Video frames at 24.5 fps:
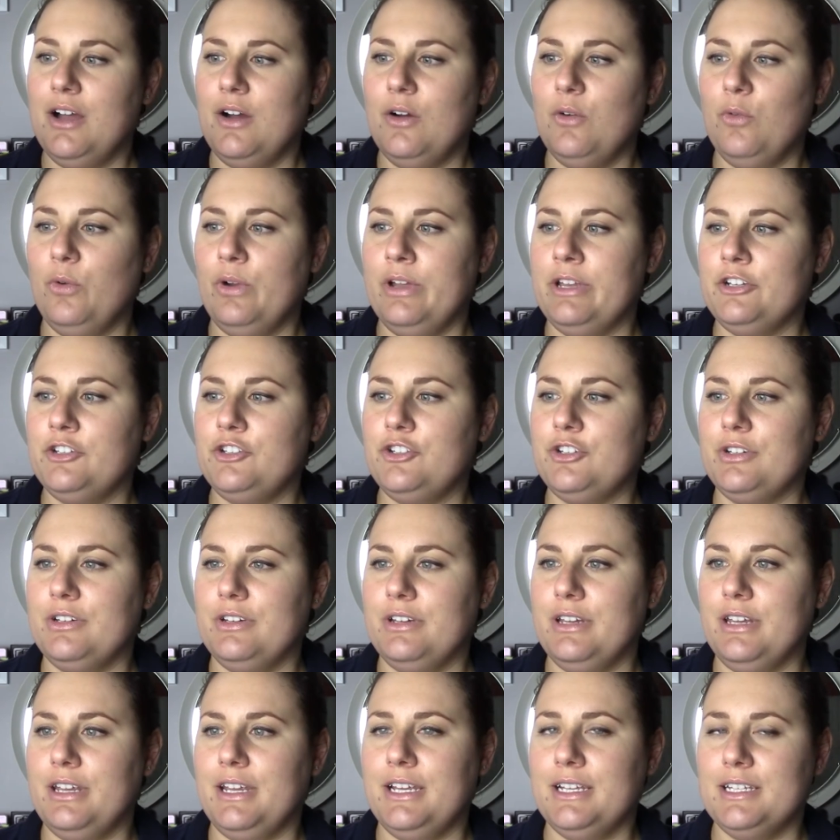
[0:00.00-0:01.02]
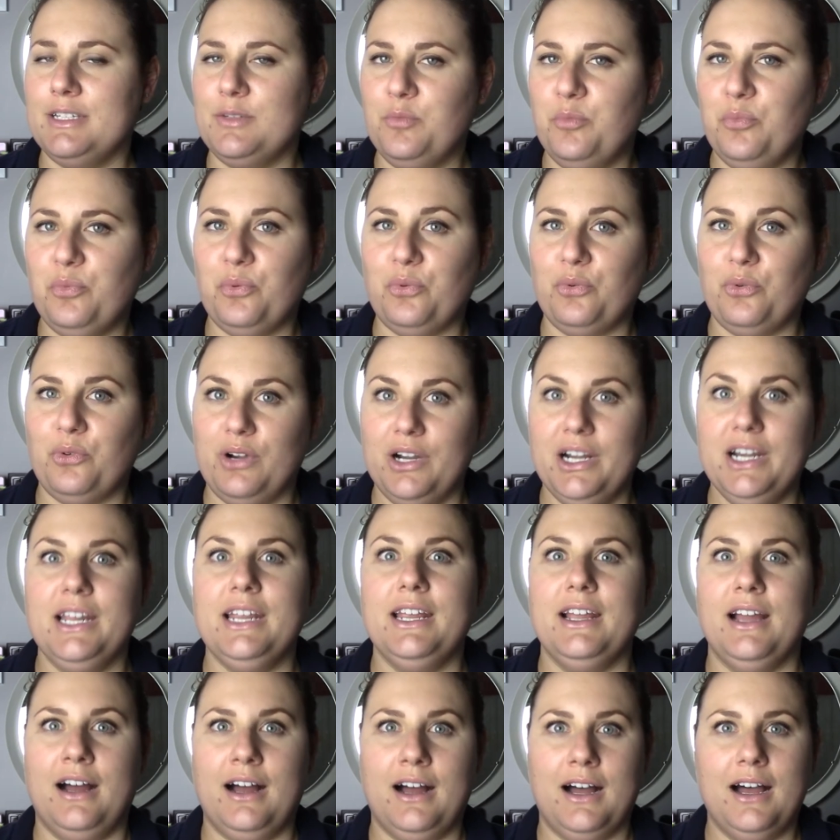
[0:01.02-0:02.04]
which is
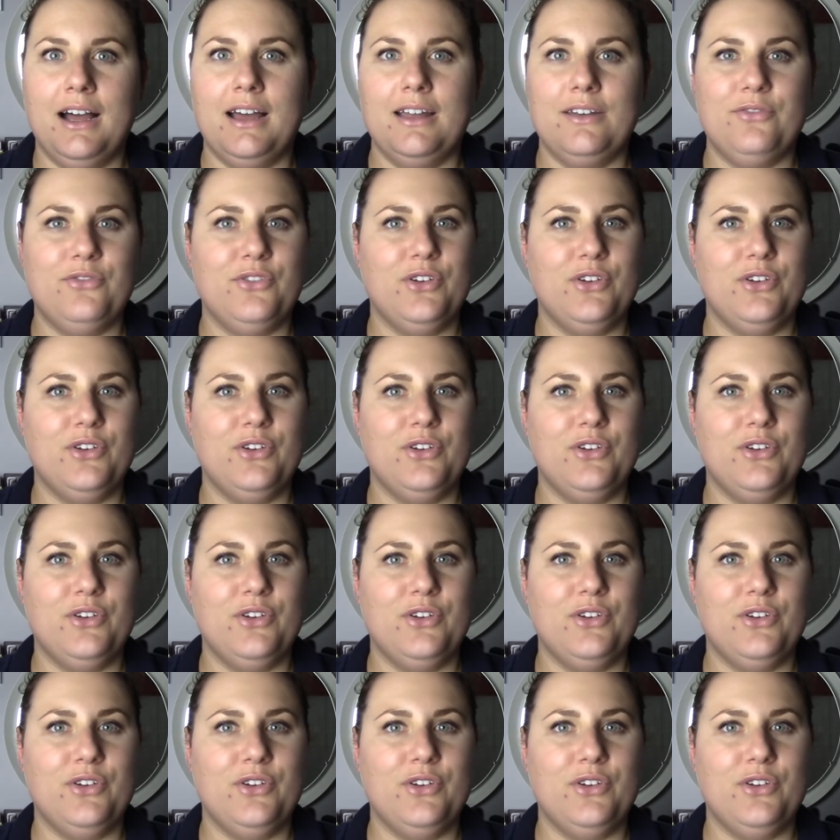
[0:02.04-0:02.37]
pretty hot